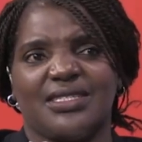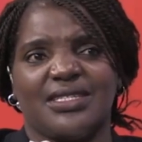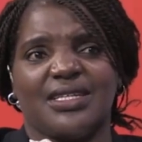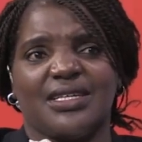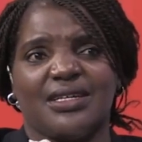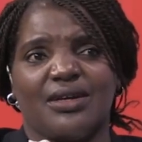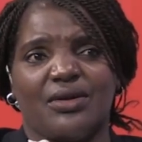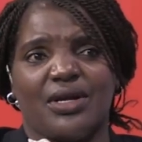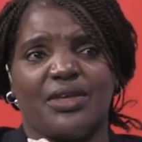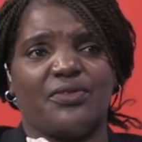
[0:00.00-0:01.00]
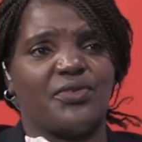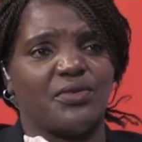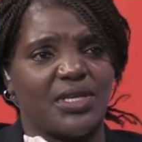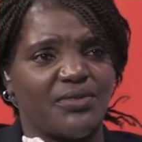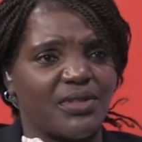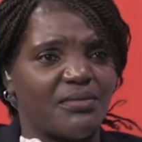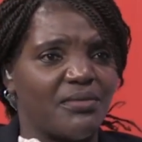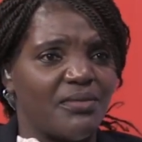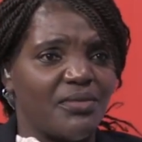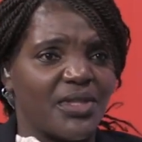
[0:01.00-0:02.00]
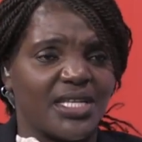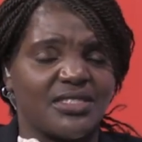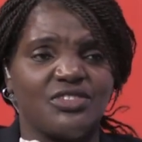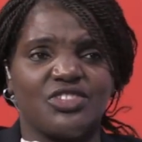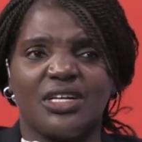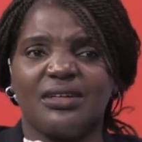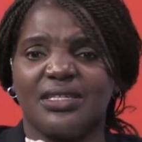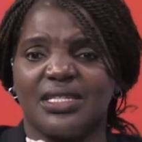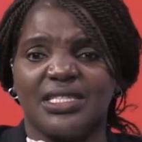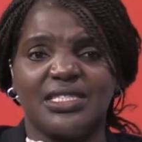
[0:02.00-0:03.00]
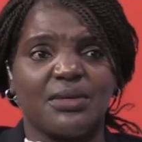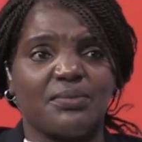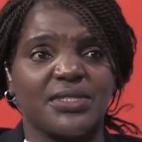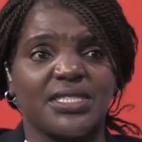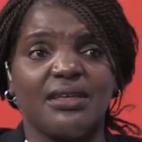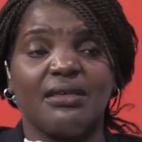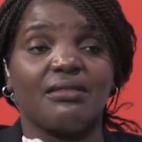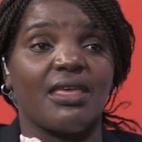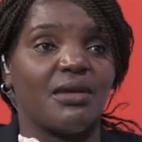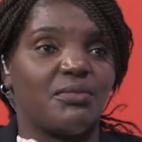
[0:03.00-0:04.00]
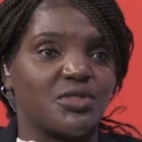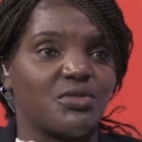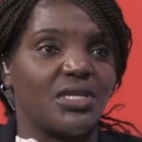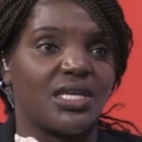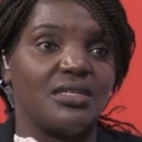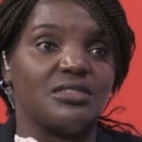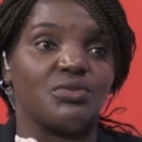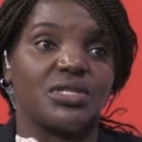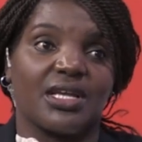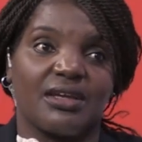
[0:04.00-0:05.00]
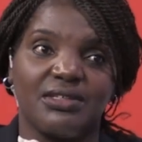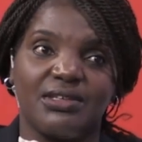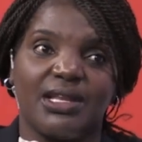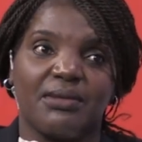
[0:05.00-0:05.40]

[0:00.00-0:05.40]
Mm-hmm. If you give them a teacher and an interpreter, they're able to engage with the curriculum.